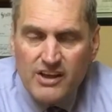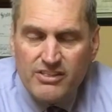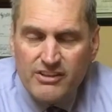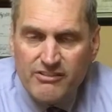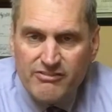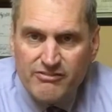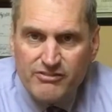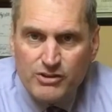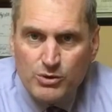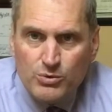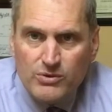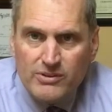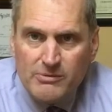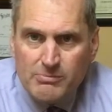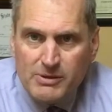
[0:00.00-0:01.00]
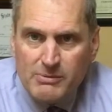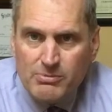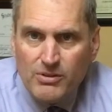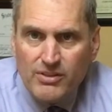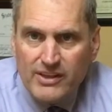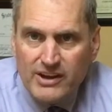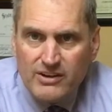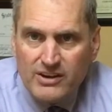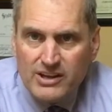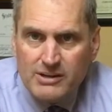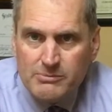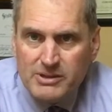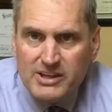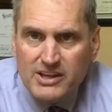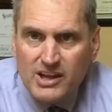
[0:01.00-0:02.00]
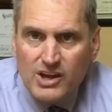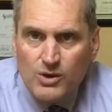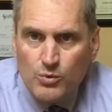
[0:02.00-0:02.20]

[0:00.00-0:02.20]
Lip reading: the fewer the people that are going to be